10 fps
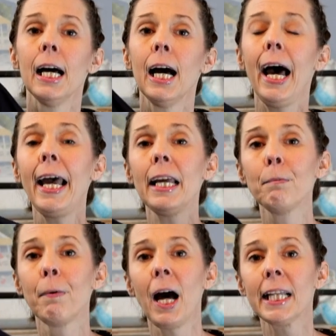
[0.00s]
I had
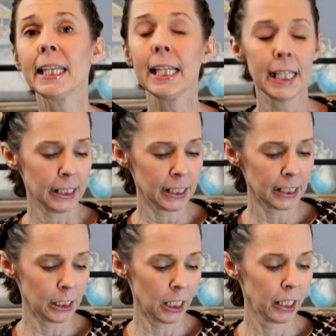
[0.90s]
bought
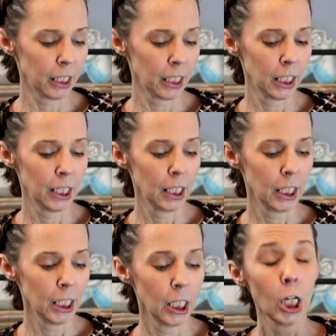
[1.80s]
this
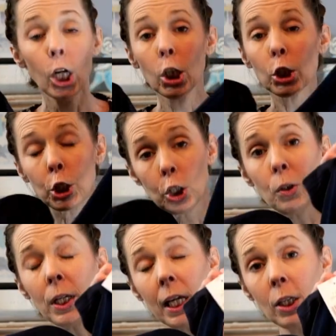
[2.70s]
2
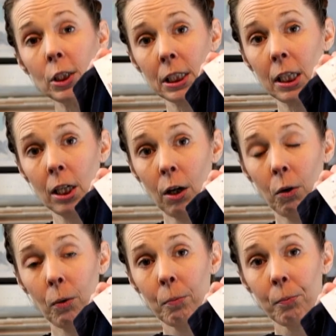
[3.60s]
years ago